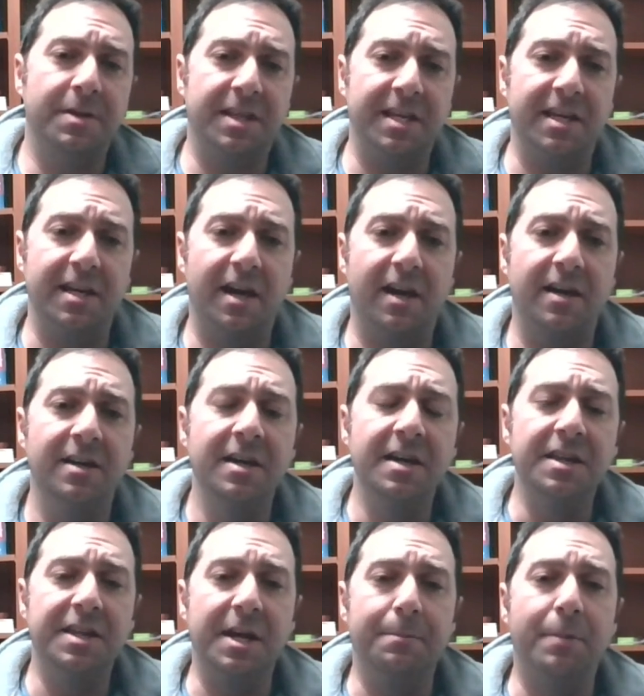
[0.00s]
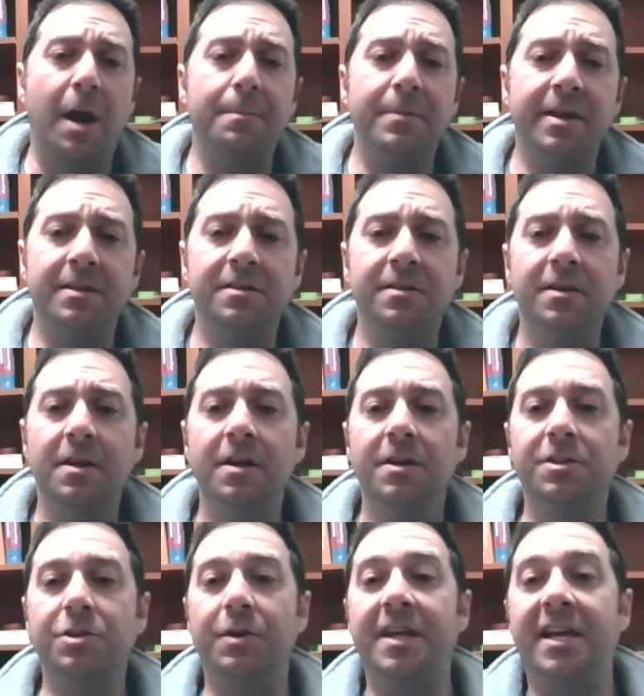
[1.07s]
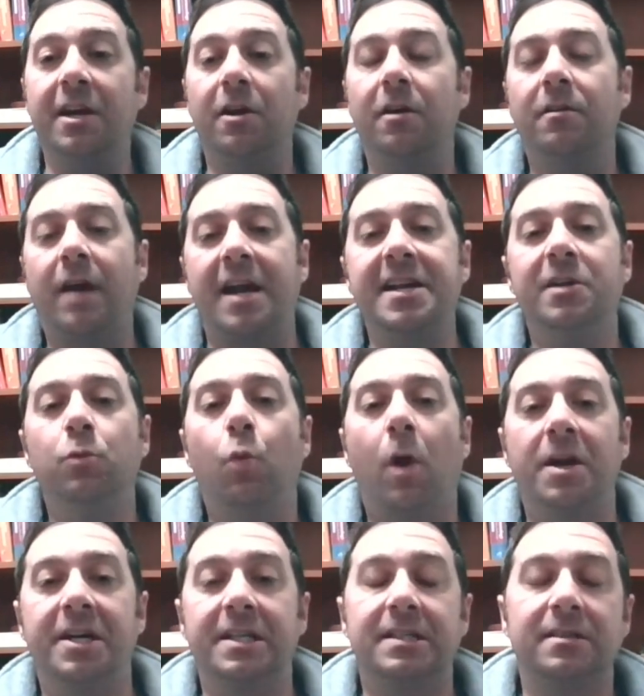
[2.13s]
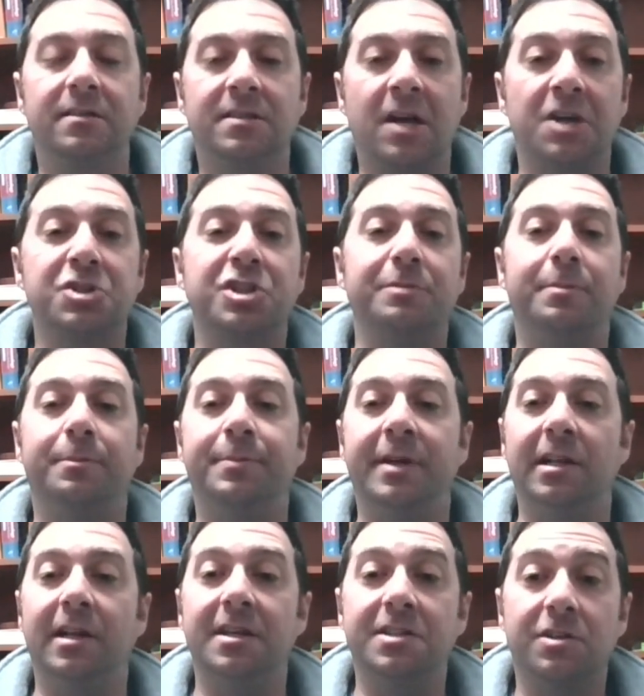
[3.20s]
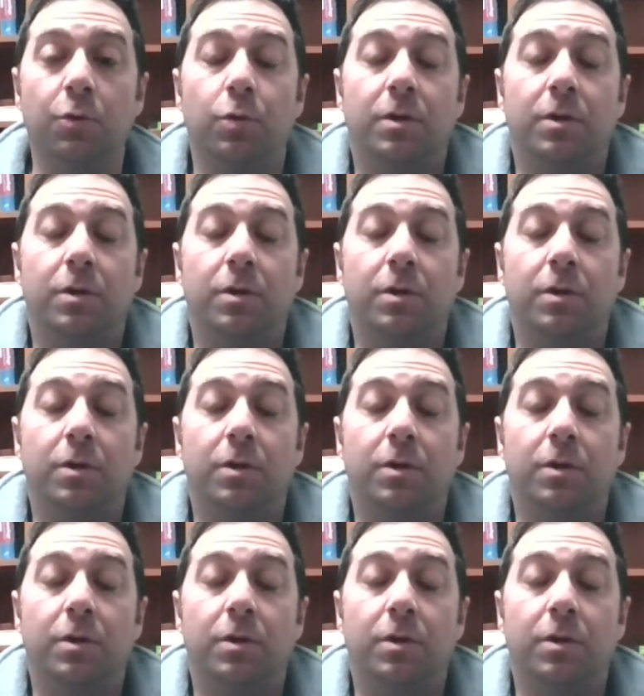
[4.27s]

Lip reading: of the abutment. So here I didn't want to touch the papilla. So